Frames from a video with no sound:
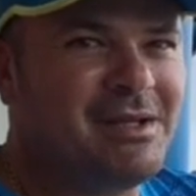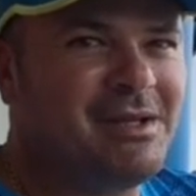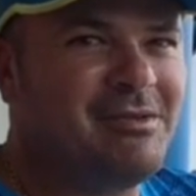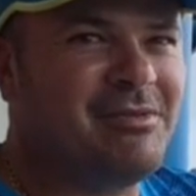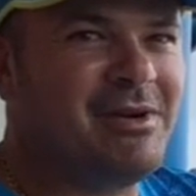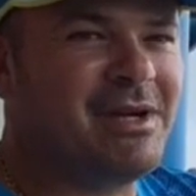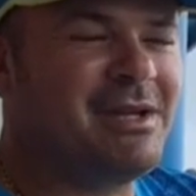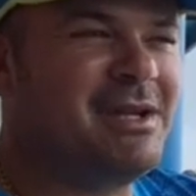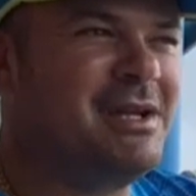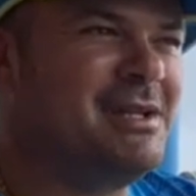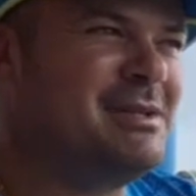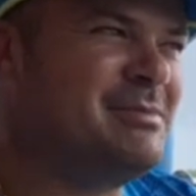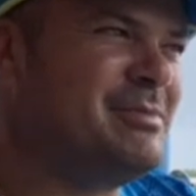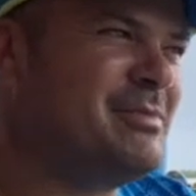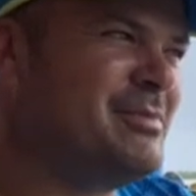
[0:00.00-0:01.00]
If I get
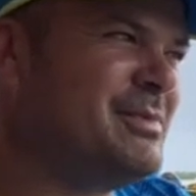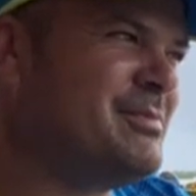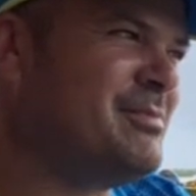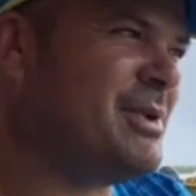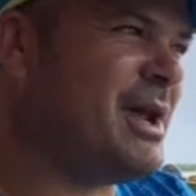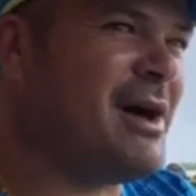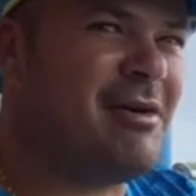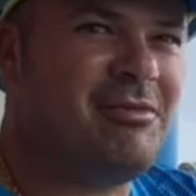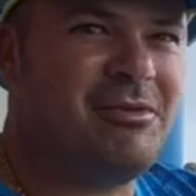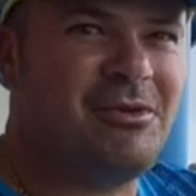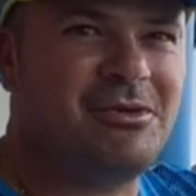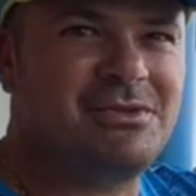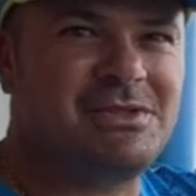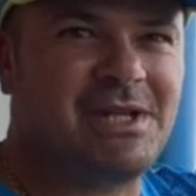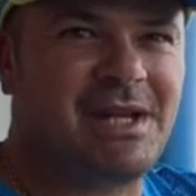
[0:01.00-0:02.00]
Bravo
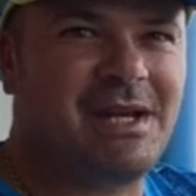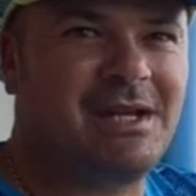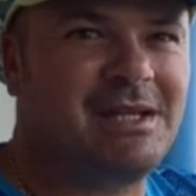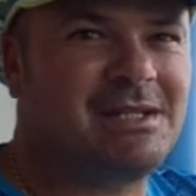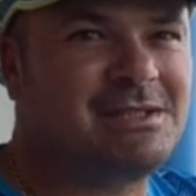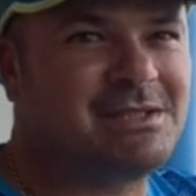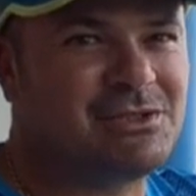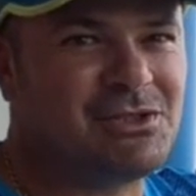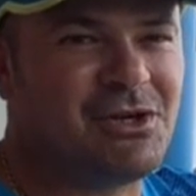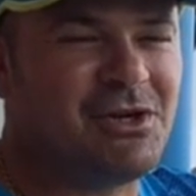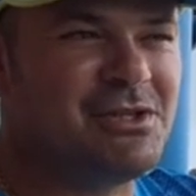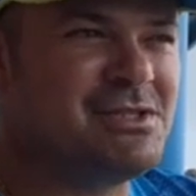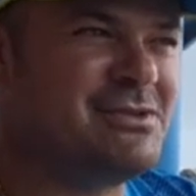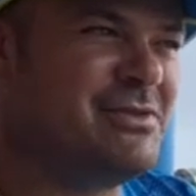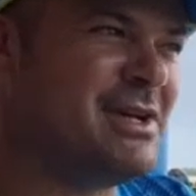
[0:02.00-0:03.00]
or strike, it's a
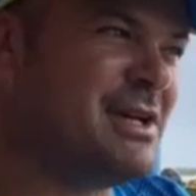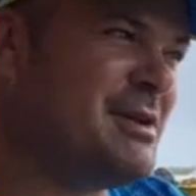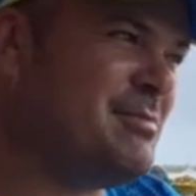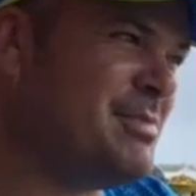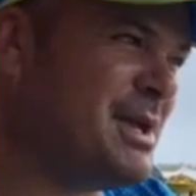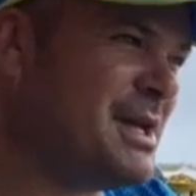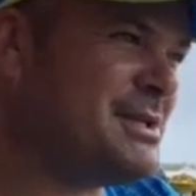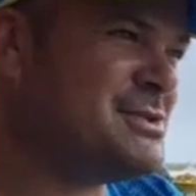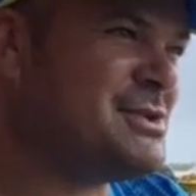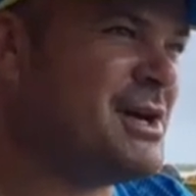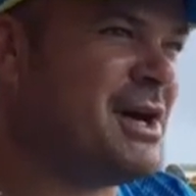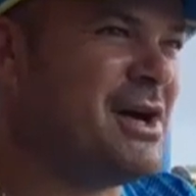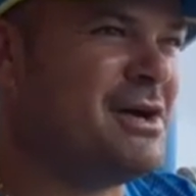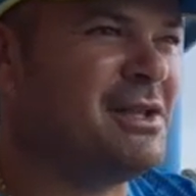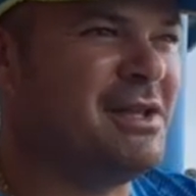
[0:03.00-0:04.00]
chance. If I get Bradshaw
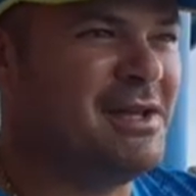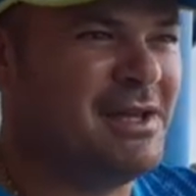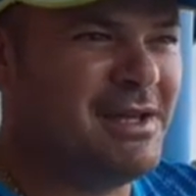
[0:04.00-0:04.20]
out,